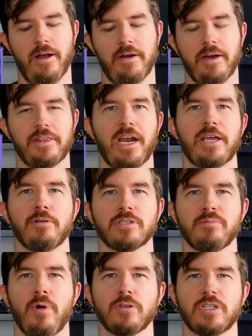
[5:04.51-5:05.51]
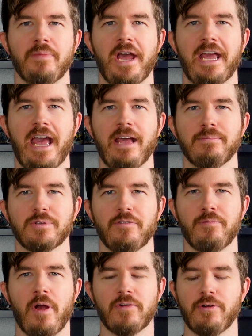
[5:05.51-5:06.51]
that I use in most of my games
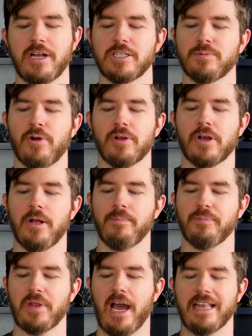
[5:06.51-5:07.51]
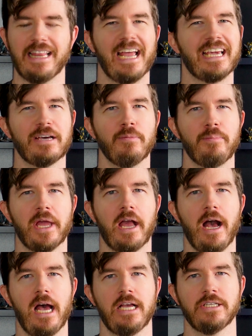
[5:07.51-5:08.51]
of Marvel Crisis Protocol. I like him
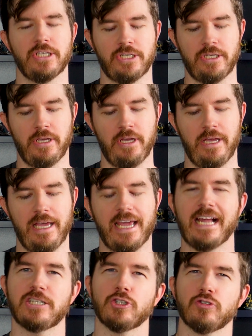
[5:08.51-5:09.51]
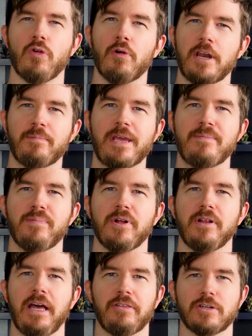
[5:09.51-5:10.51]
because he gets thrown at
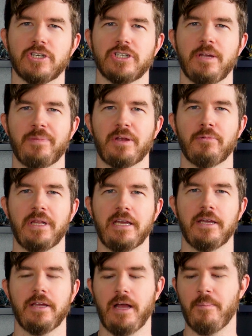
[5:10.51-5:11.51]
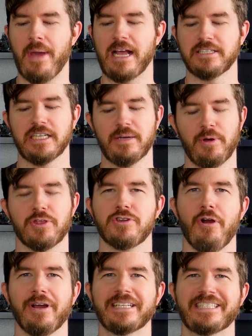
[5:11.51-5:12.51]
people, and there's just something really amazing about
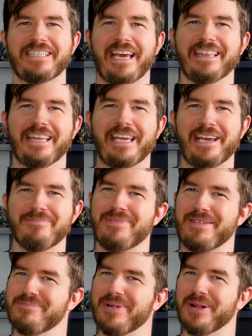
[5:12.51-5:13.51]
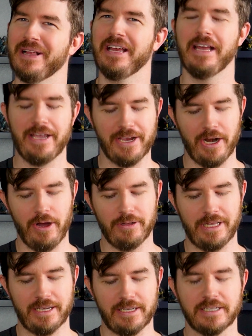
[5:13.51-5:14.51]
throwing Stan Lee at people, you know,
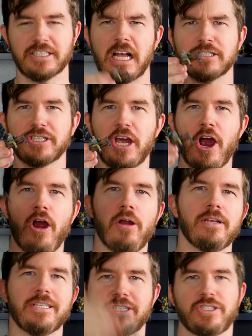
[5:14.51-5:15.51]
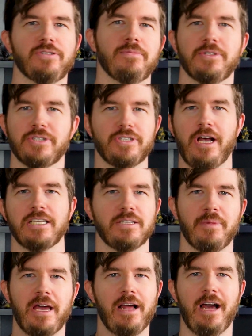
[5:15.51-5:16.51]
like Excelsior, and you just toss
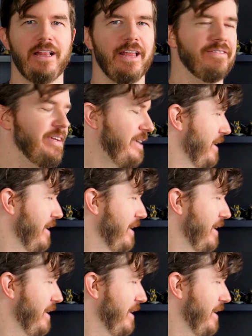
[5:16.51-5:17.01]
him. I love it.